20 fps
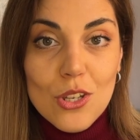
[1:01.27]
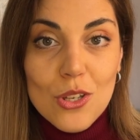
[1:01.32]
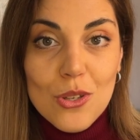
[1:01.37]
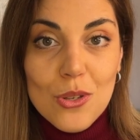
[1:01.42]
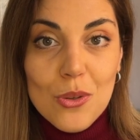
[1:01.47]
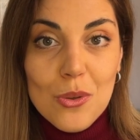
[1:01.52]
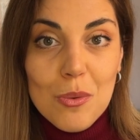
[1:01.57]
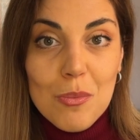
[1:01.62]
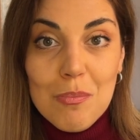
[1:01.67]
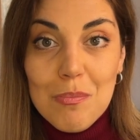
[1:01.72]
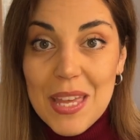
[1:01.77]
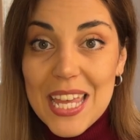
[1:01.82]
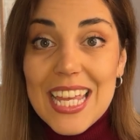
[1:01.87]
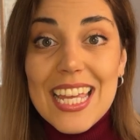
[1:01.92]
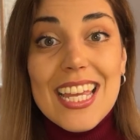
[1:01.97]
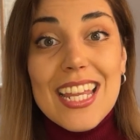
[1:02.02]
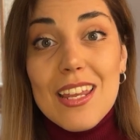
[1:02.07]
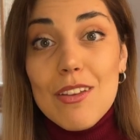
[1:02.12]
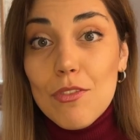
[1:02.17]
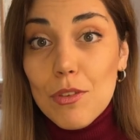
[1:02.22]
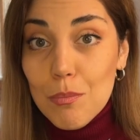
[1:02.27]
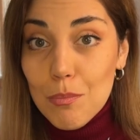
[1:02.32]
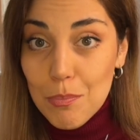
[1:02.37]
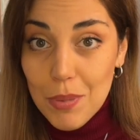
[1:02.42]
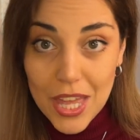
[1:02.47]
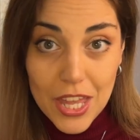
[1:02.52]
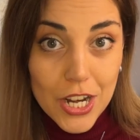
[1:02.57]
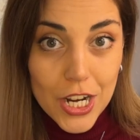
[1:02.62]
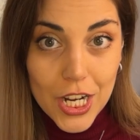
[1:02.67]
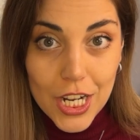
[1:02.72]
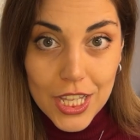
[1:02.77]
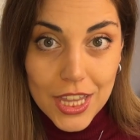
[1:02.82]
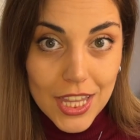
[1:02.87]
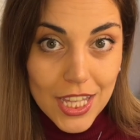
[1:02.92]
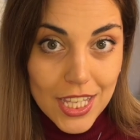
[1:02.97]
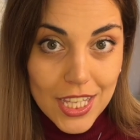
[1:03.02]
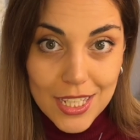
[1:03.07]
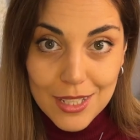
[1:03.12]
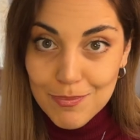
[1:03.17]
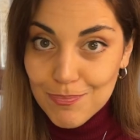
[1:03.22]
to make it even better
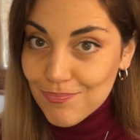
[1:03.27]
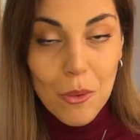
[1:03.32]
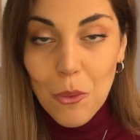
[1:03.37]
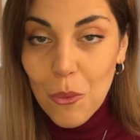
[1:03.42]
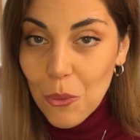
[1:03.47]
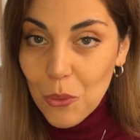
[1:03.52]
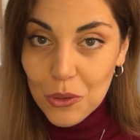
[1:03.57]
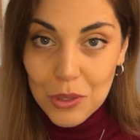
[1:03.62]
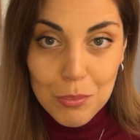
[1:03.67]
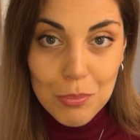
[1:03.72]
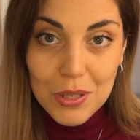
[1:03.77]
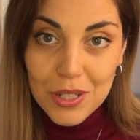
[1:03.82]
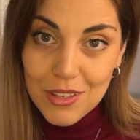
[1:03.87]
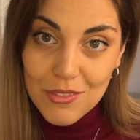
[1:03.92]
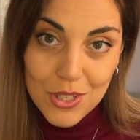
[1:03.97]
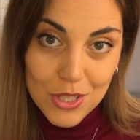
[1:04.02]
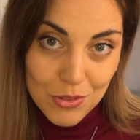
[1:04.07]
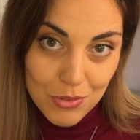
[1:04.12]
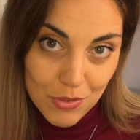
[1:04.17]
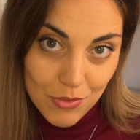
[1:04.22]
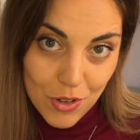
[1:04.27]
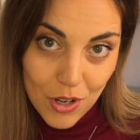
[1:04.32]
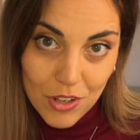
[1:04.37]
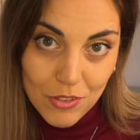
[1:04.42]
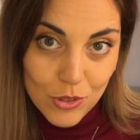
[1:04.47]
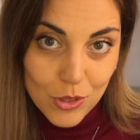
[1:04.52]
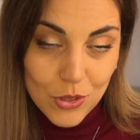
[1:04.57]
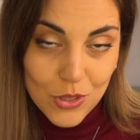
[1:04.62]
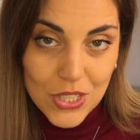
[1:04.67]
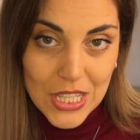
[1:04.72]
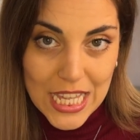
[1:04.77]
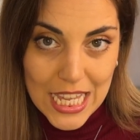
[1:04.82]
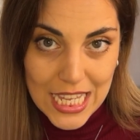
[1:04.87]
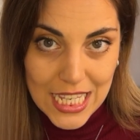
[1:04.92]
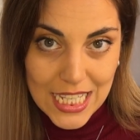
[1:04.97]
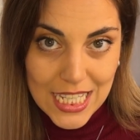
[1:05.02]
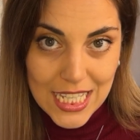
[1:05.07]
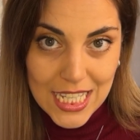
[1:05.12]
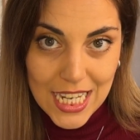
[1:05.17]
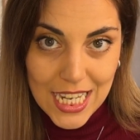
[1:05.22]
than all the previous revivals
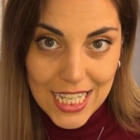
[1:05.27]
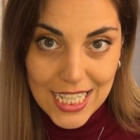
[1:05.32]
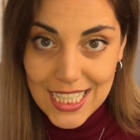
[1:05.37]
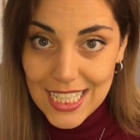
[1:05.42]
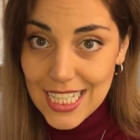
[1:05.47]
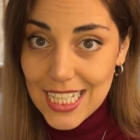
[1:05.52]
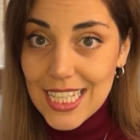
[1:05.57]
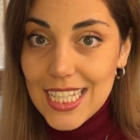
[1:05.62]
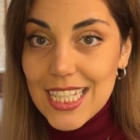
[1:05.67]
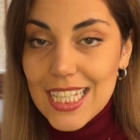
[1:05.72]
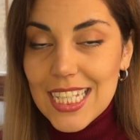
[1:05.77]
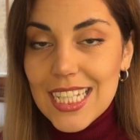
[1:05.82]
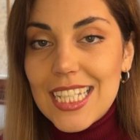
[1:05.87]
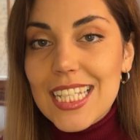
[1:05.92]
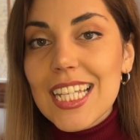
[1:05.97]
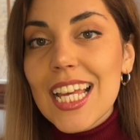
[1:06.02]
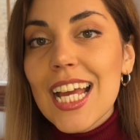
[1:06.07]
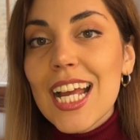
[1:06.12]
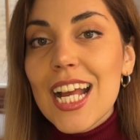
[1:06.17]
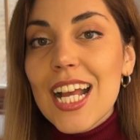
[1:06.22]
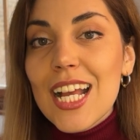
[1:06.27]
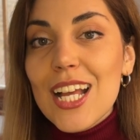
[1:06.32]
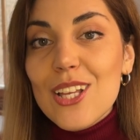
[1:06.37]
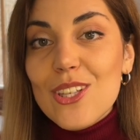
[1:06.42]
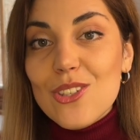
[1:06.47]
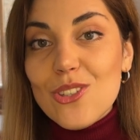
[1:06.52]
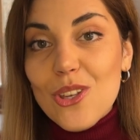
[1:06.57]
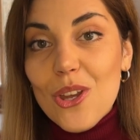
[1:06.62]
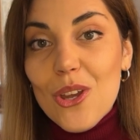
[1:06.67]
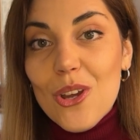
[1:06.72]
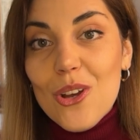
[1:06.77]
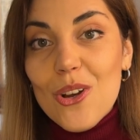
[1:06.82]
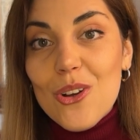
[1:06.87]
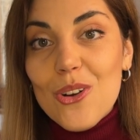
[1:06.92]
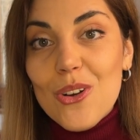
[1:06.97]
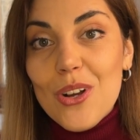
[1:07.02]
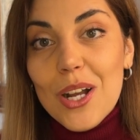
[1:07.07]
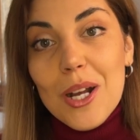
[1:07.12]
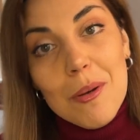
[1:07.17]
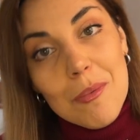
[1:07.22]
that existed.
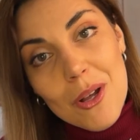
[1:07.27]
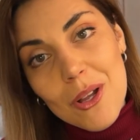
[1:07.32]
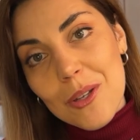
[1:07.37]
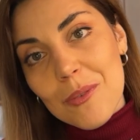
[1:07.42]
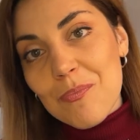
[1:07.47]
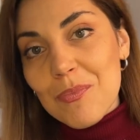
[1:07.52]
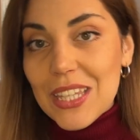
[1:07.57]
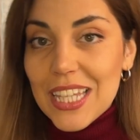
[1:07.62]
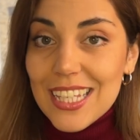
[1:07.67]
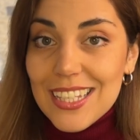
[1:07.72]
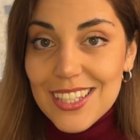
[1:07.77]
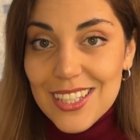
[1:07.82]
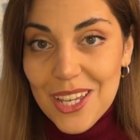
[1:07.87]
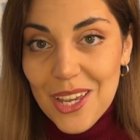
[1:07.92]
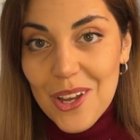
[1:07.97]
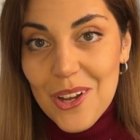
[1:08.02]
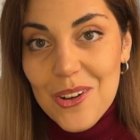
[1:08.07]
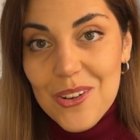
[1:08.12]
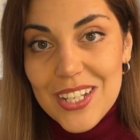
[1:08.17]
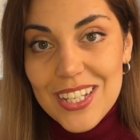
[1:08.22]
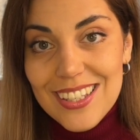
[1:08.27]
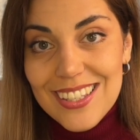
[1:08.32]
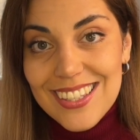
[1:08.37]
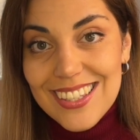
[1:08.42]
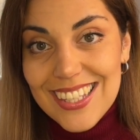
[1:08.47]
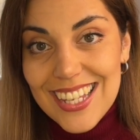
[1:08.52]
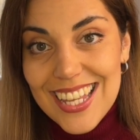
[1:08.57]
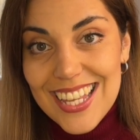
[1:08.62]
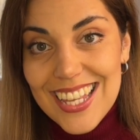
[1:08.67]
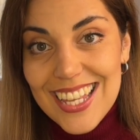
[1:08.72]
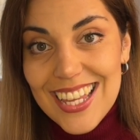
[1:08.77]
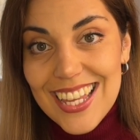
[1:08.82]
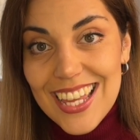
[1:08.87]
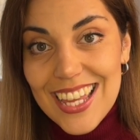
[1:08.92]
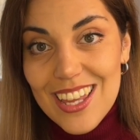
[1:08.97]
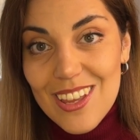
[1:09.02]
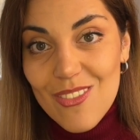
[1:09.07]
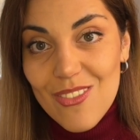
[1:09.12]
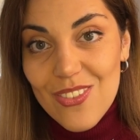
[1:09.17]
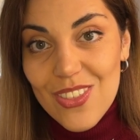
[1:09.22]
So come on, let's go and see
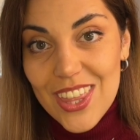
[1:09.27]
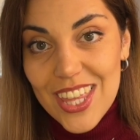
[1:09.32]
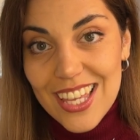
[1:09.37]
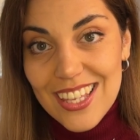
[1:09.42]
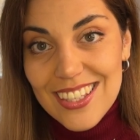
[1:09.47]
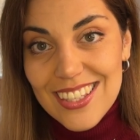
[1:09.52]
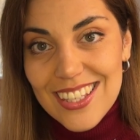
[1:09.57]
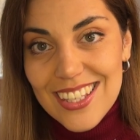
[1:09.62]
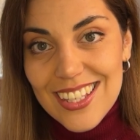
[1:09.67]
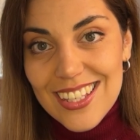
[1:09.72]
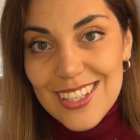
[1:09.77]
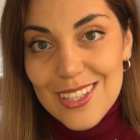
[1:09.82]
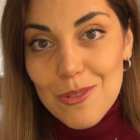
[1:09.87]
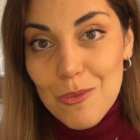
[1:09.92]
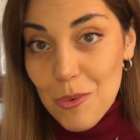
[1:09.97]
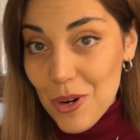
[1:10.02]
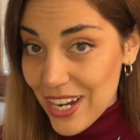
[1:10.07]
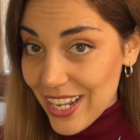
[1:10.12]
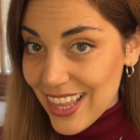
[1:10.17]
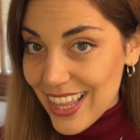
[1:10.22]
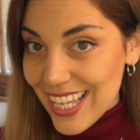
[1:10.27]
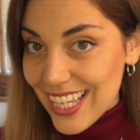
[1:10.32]
if this is worth